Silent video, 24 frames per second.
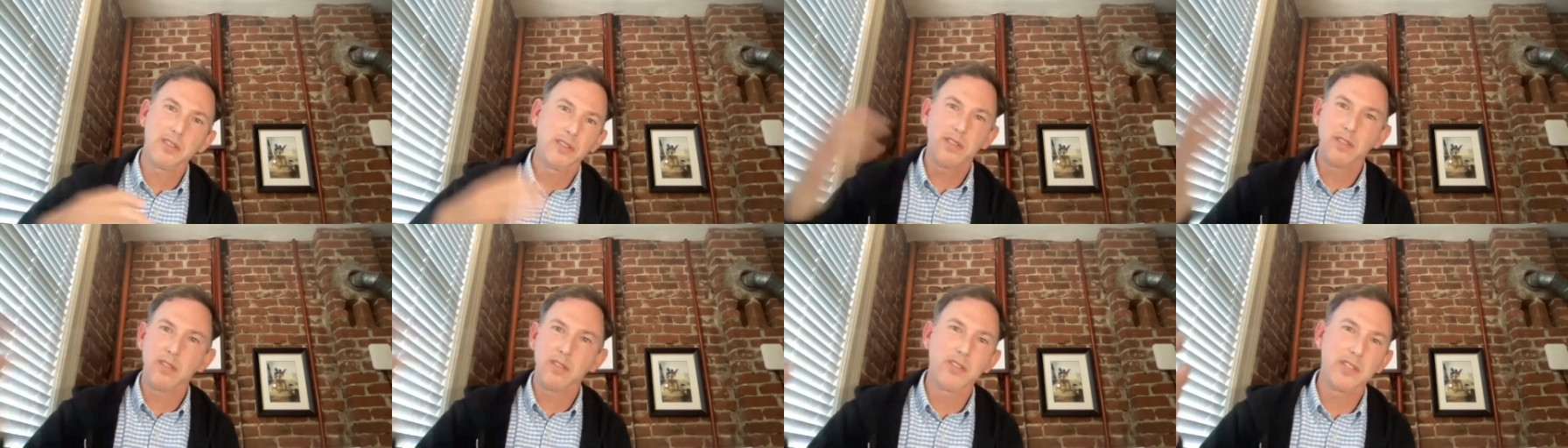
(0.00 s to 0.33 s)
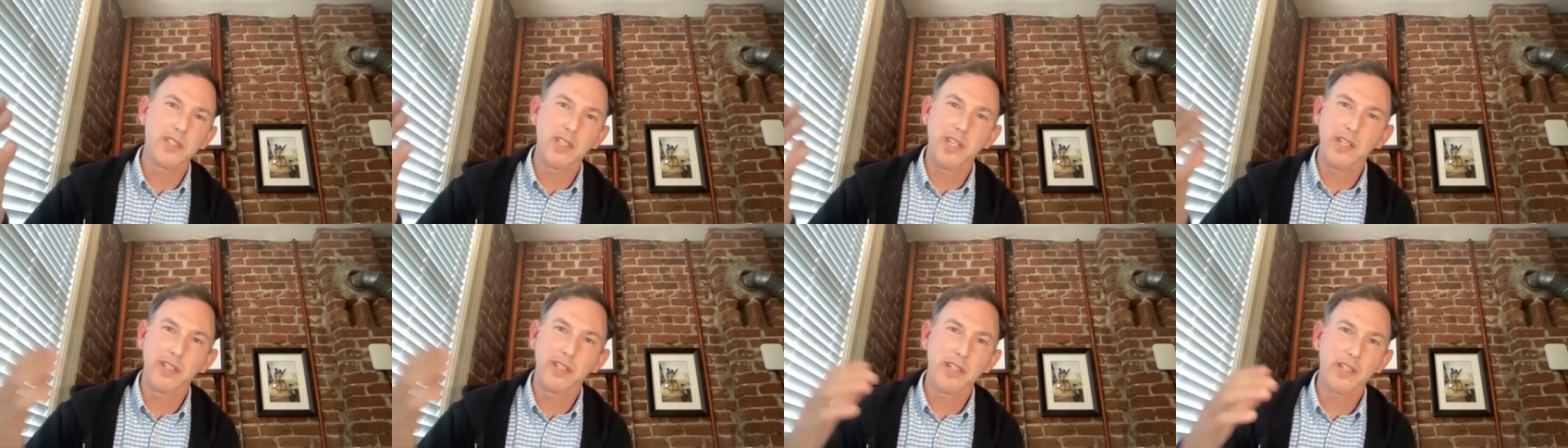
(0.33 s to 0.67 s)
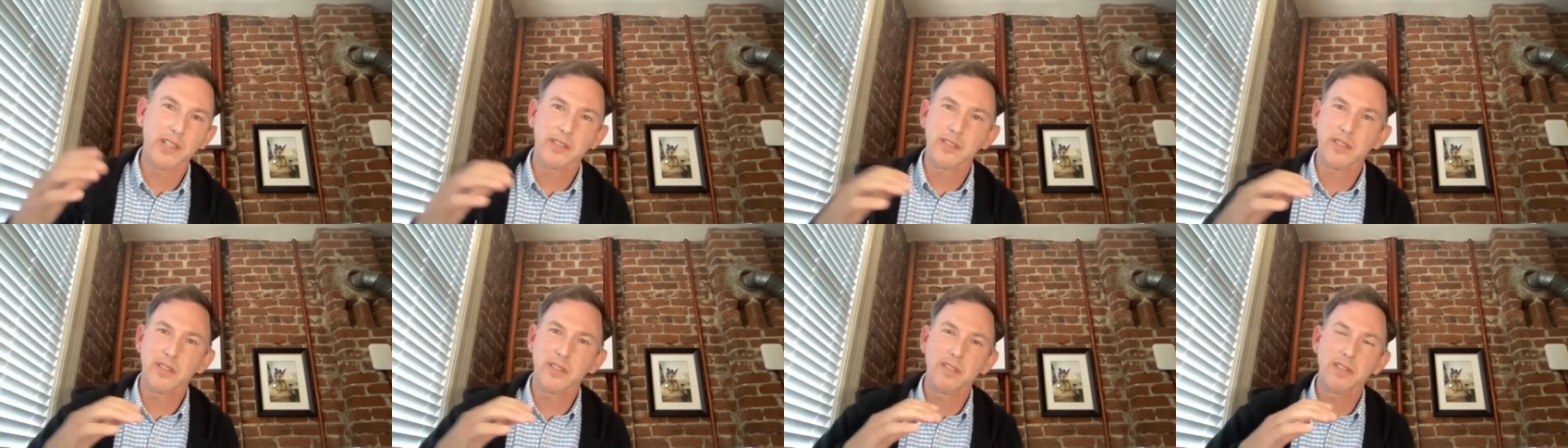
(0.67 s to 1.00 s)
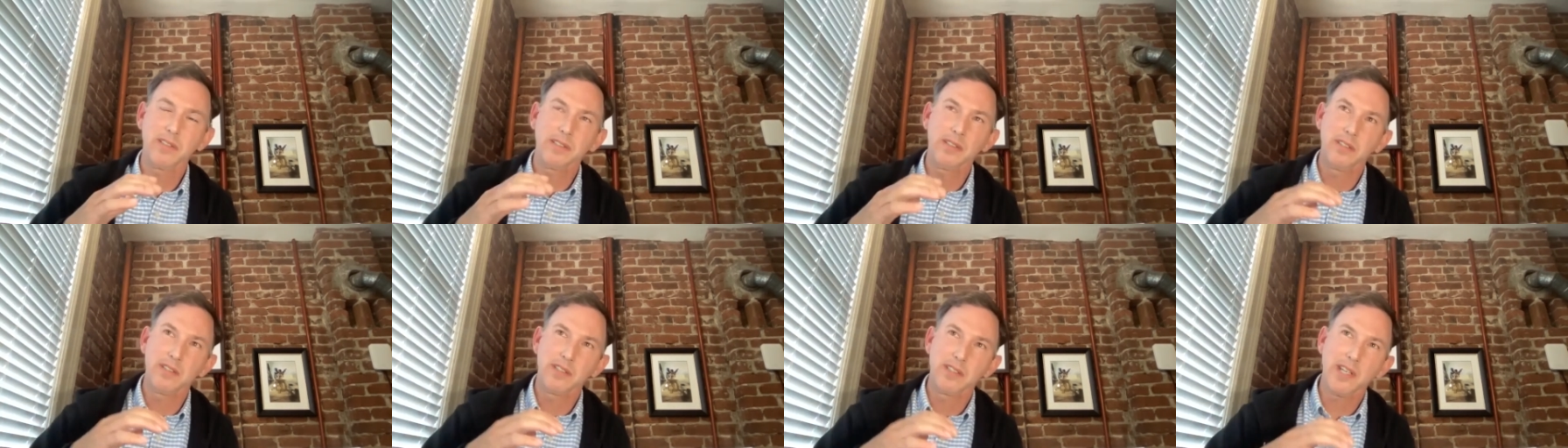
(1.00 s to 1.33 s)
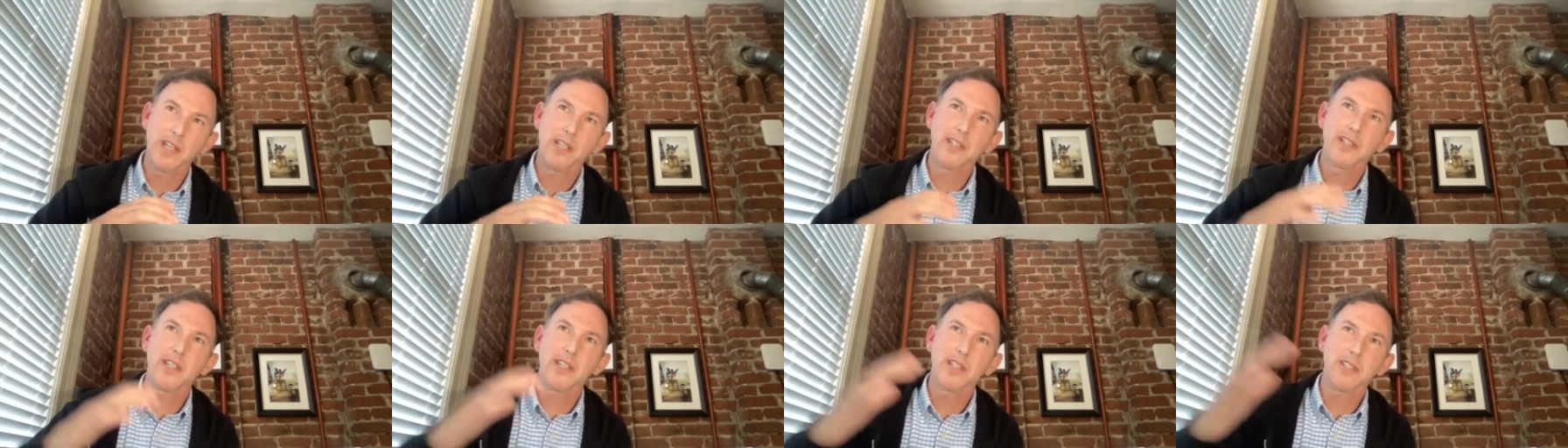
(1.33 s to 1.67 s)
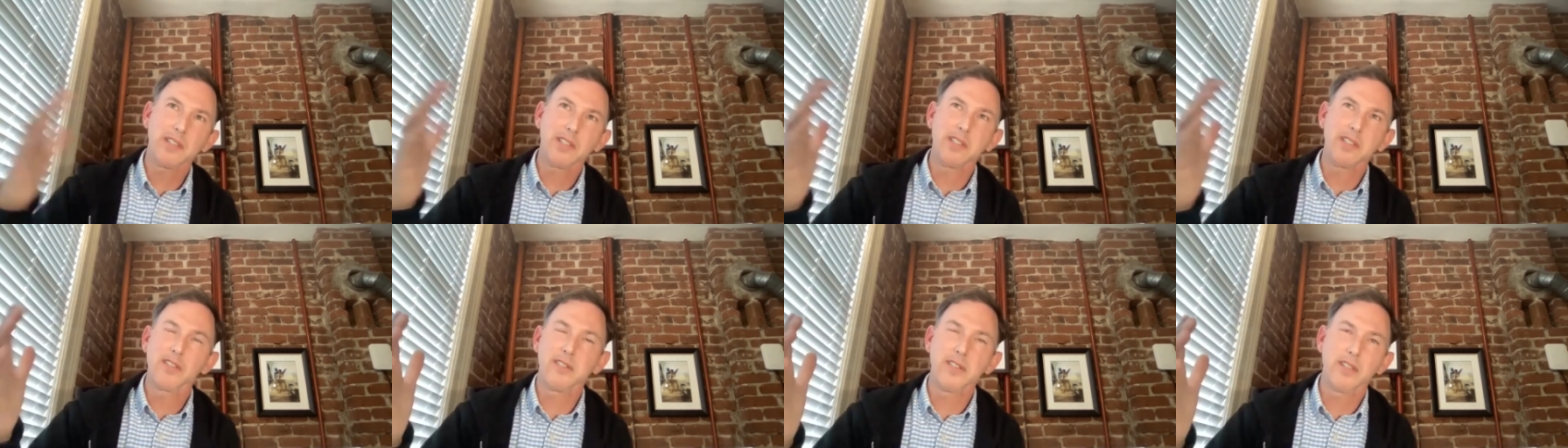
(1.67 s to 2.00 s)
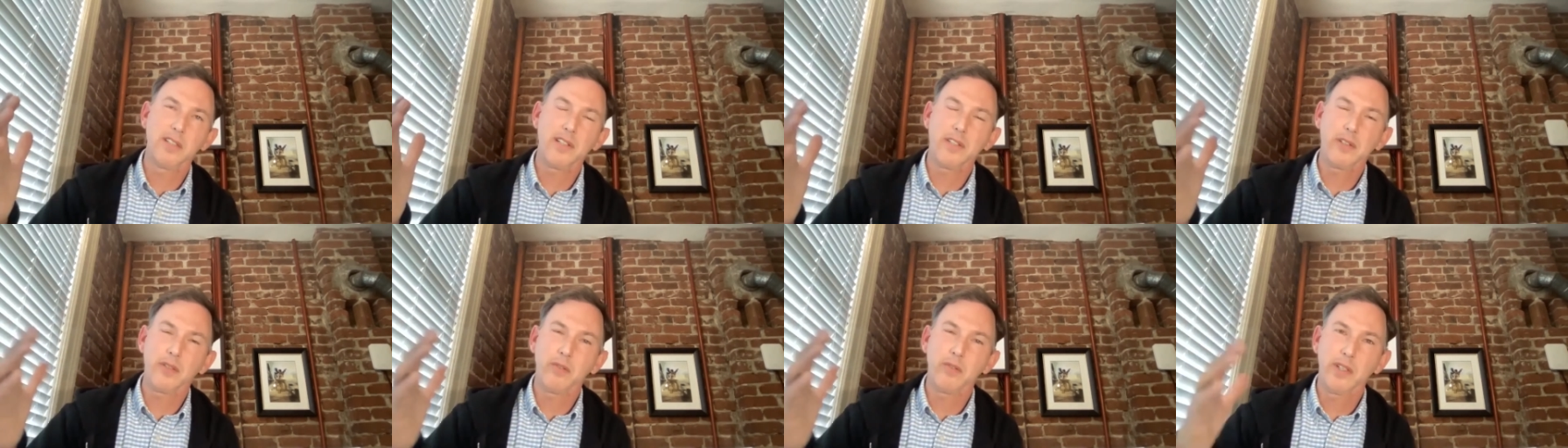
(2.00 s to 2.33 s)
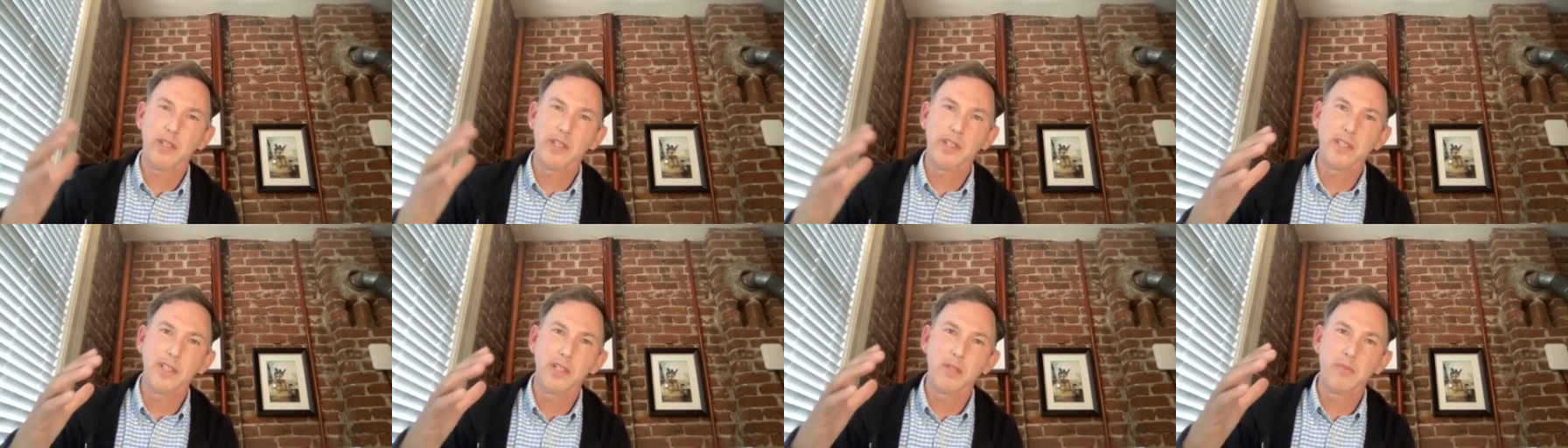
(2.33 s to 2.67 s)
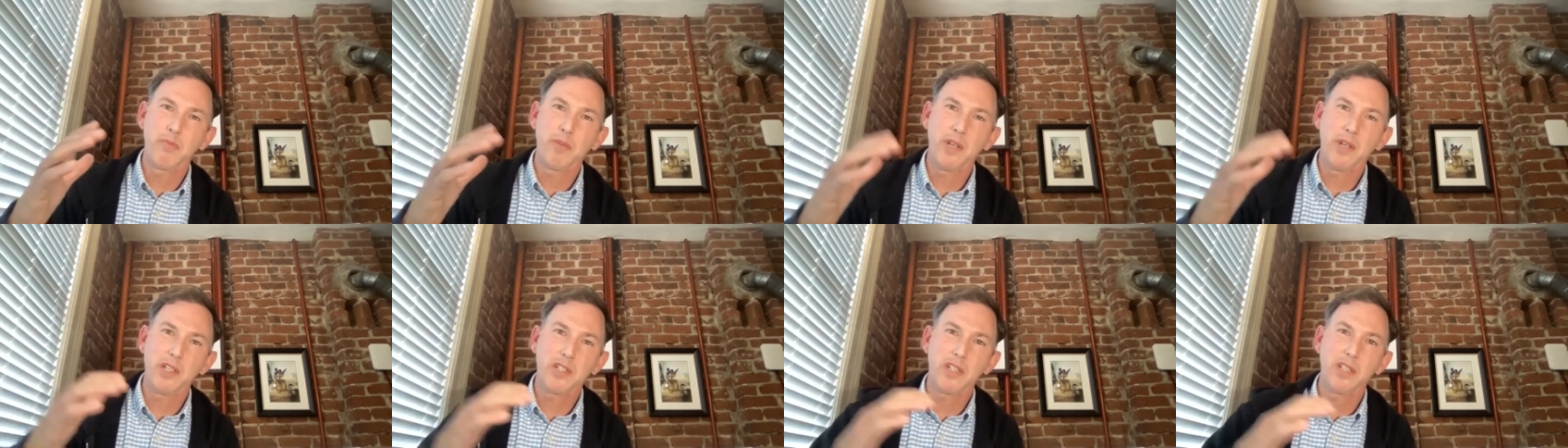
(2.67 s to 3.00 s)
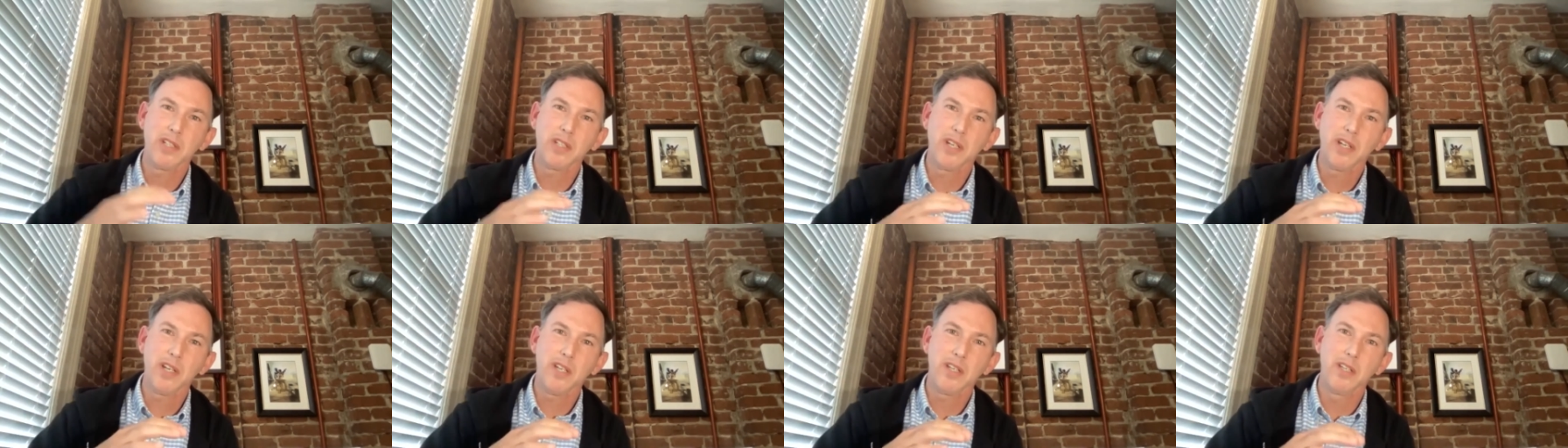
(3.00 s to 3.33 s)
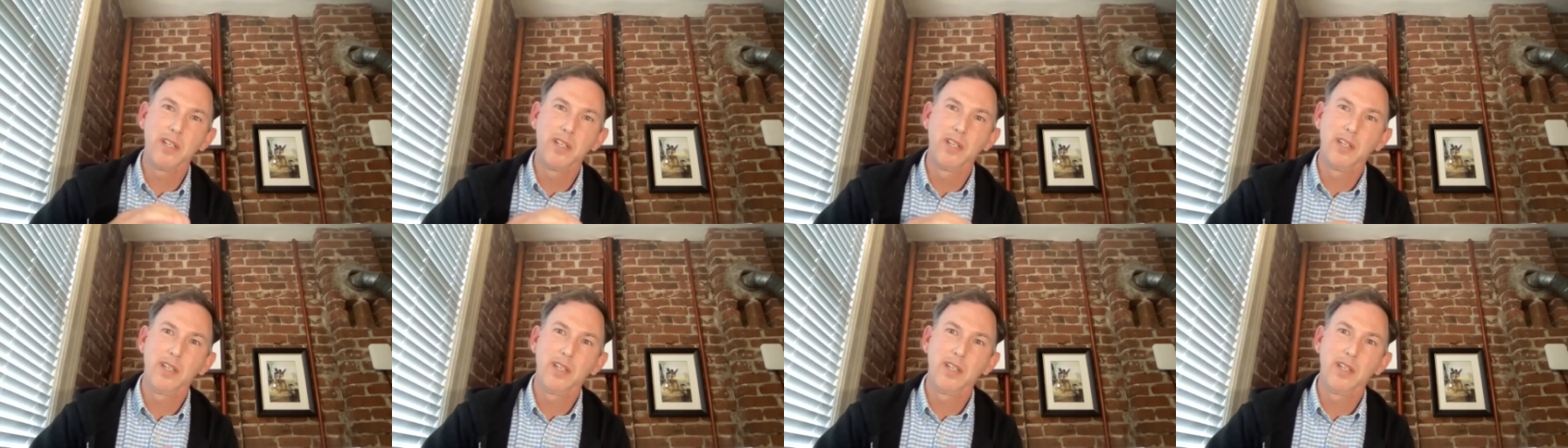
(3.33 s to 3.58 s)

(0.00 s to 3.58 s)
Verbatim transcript: So Zendesk Zendesk is another one I didn't mention yet,